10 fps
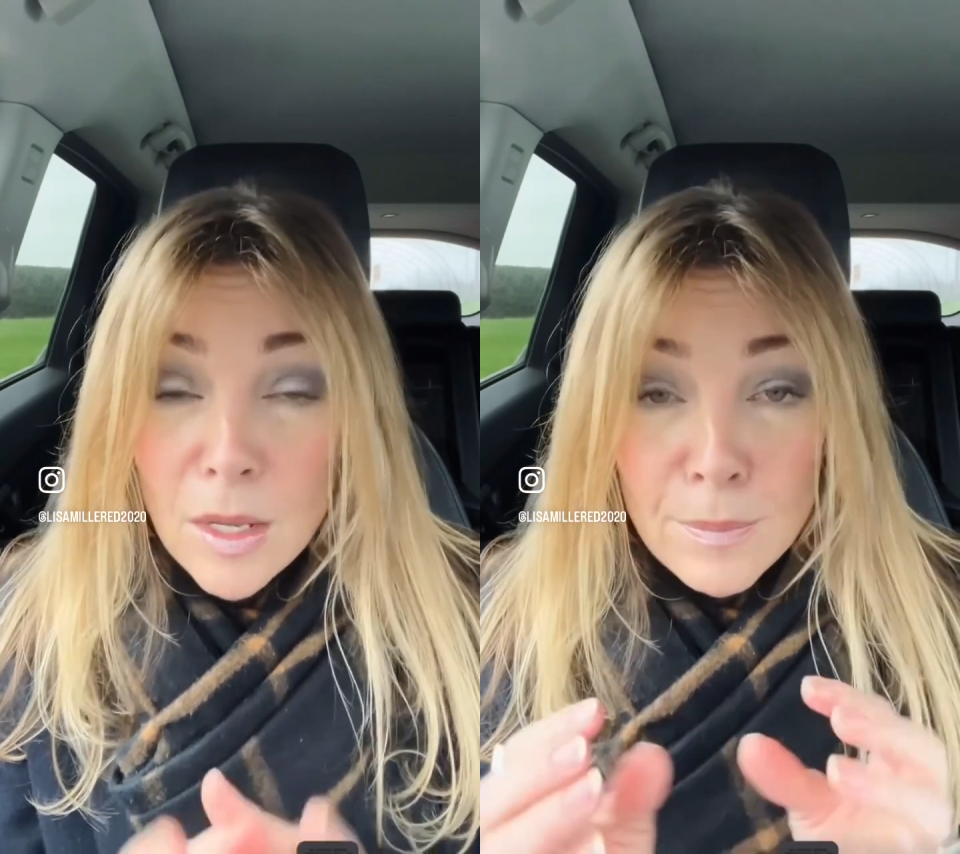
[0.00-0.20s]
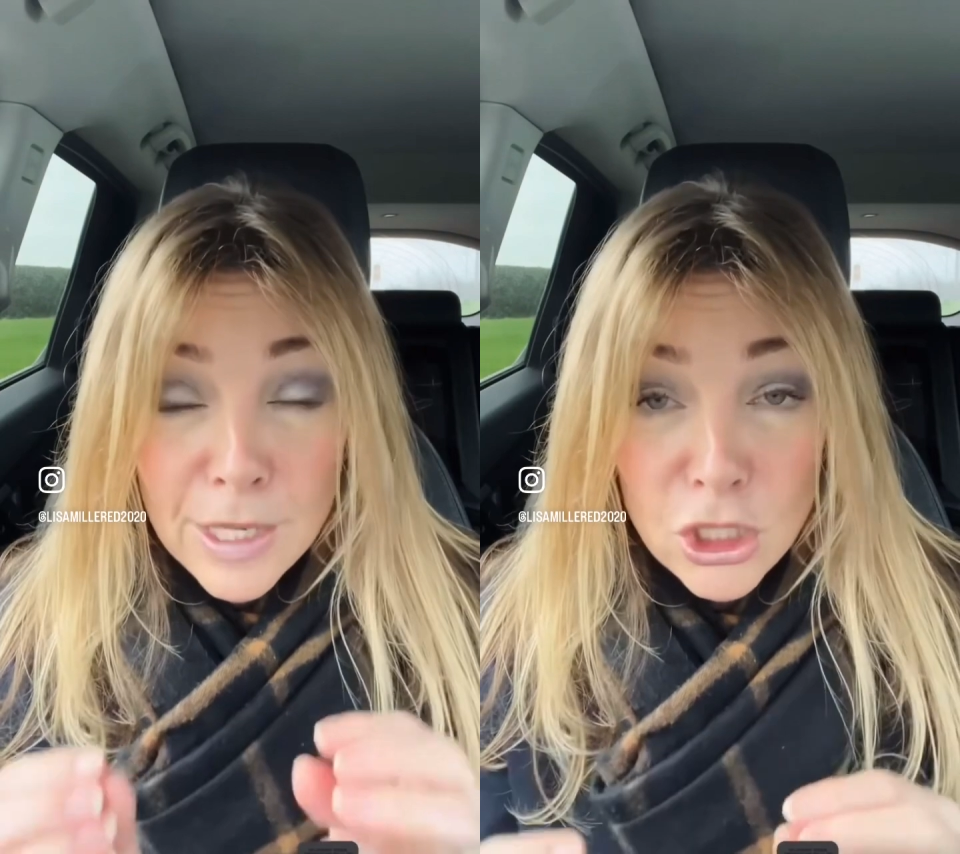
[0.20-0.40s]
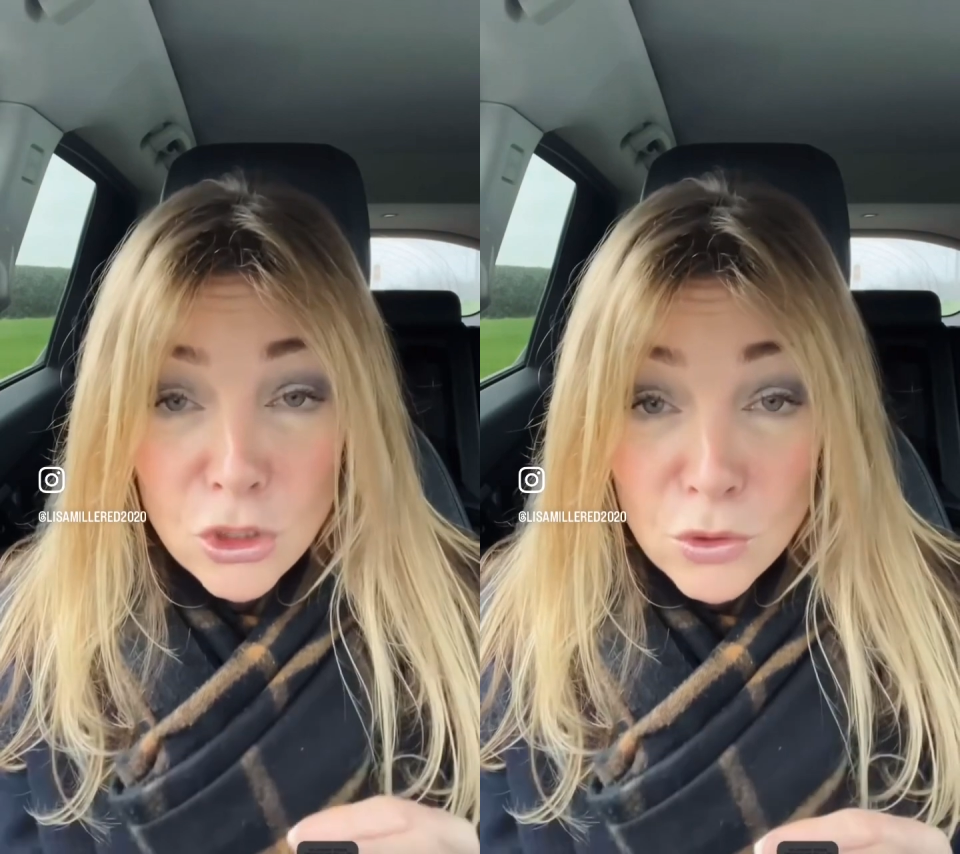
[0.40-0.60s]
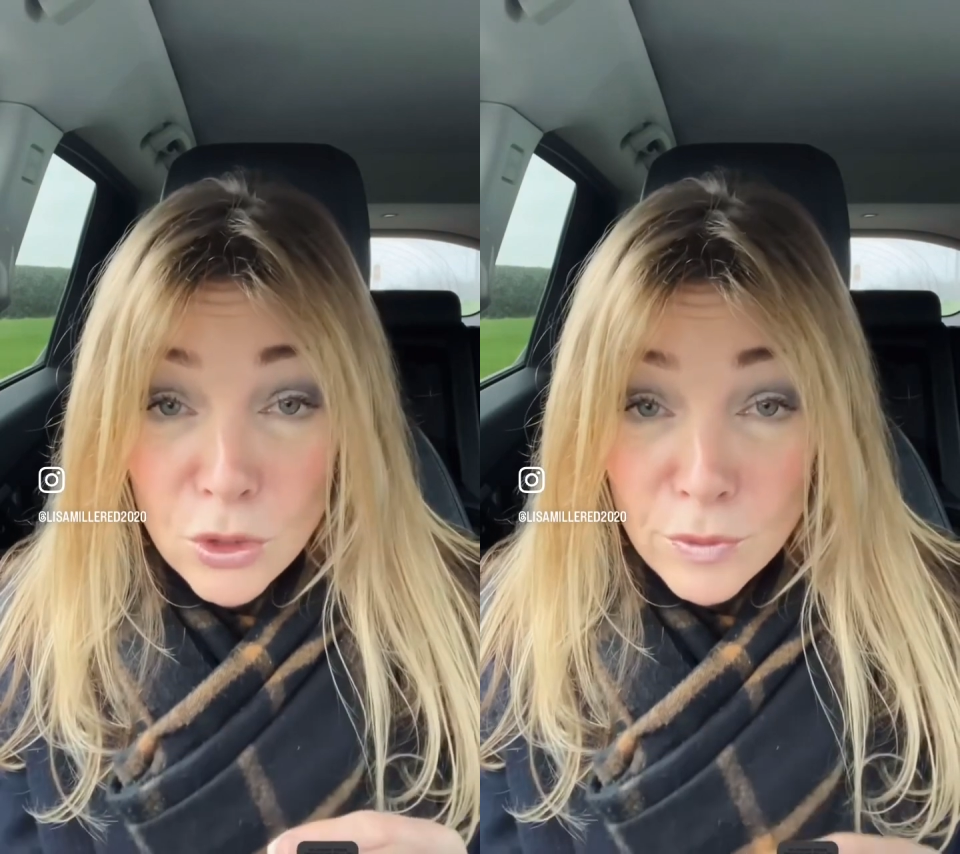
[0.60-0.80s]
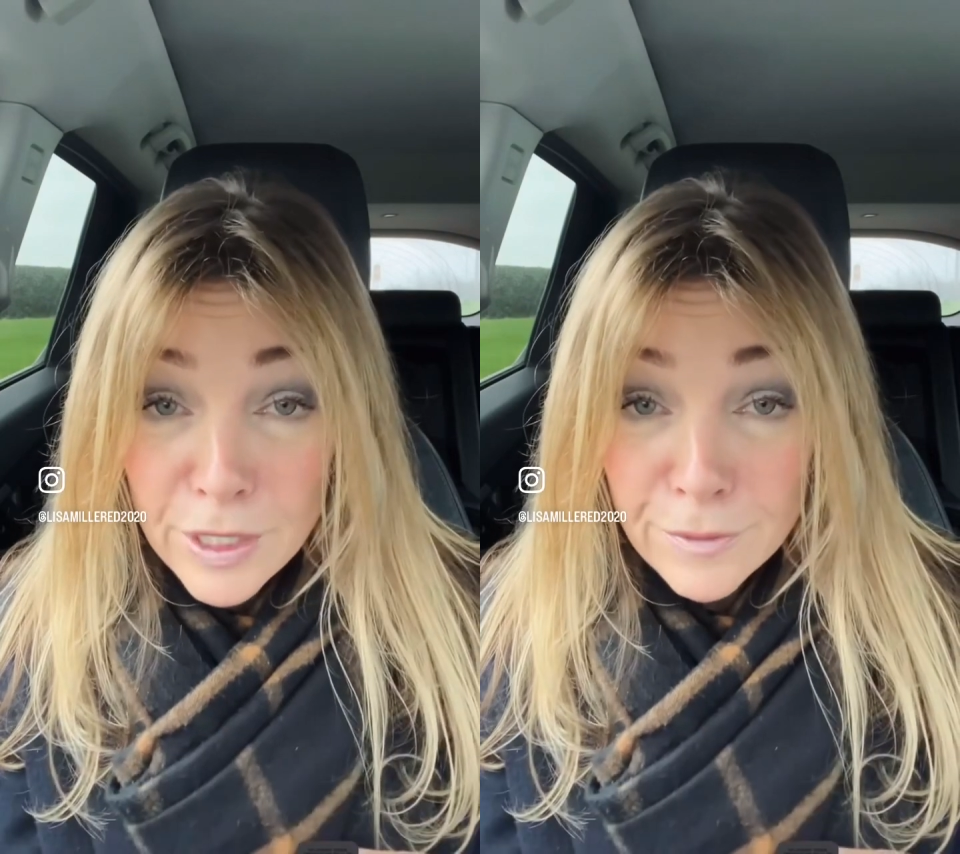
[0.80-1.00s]
Make sure
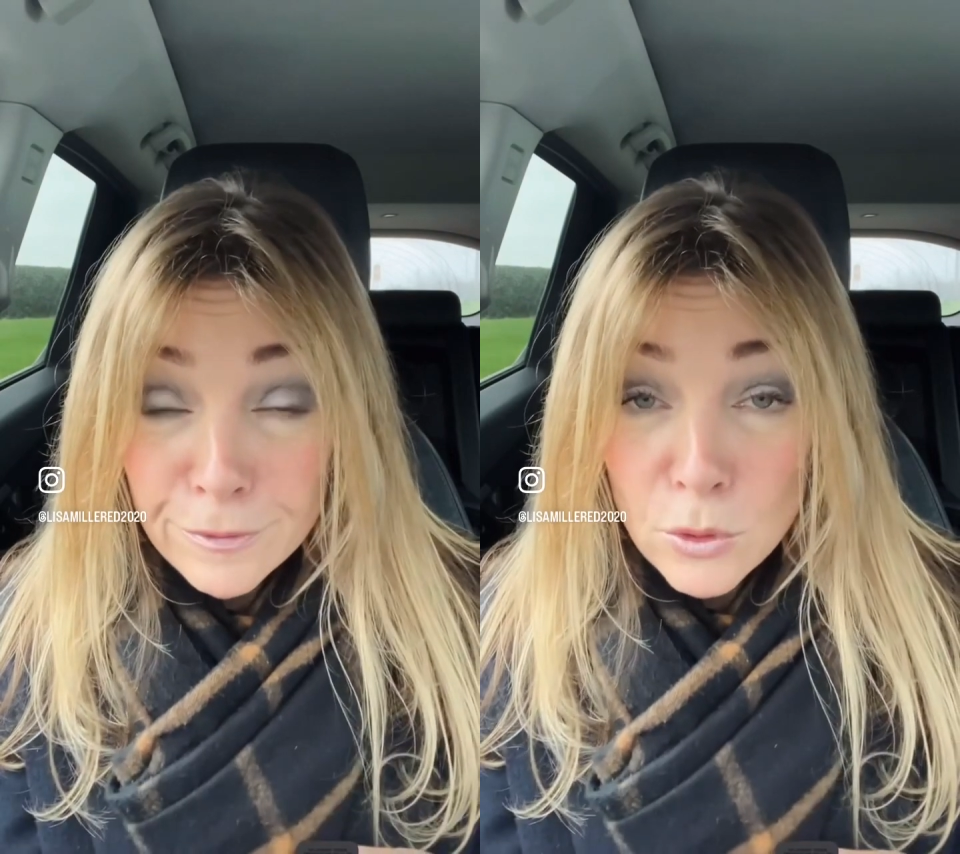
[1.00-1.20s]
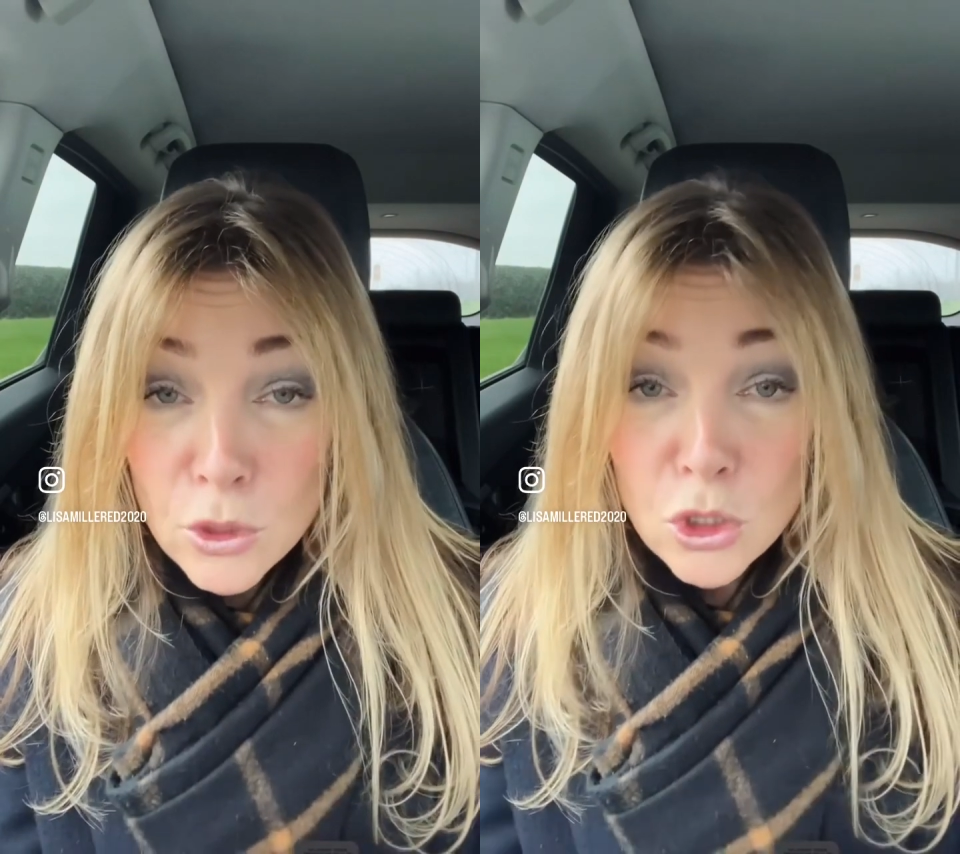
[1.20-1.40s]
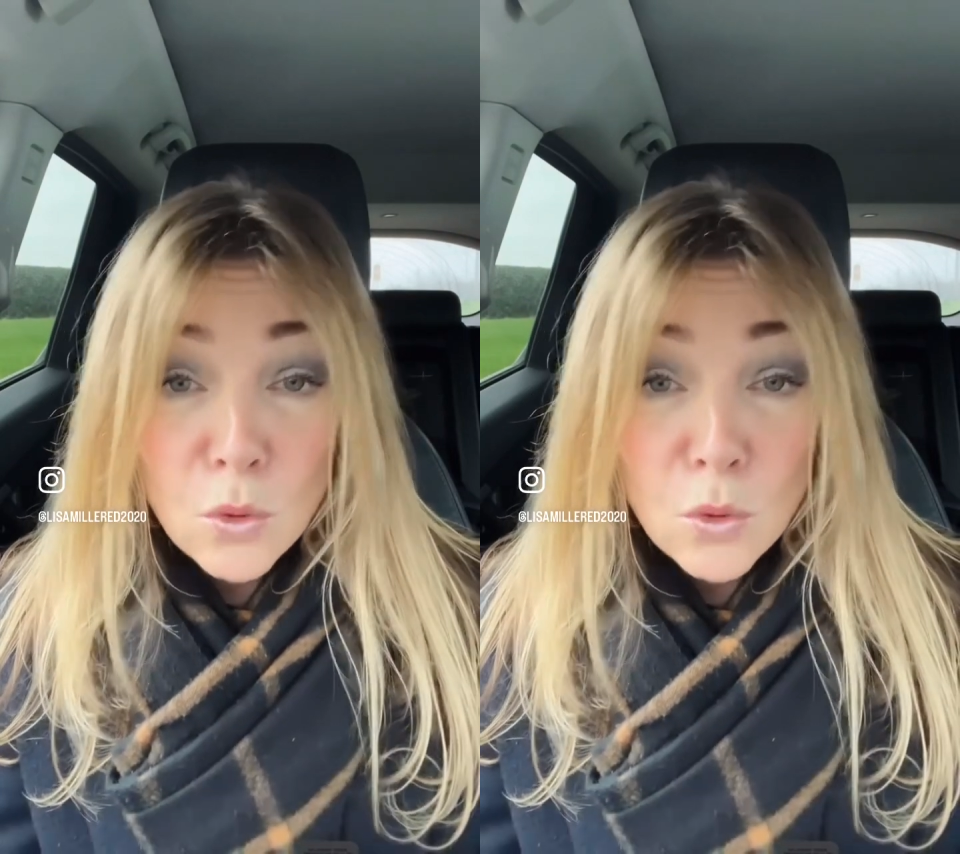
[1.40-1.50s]
you reinforce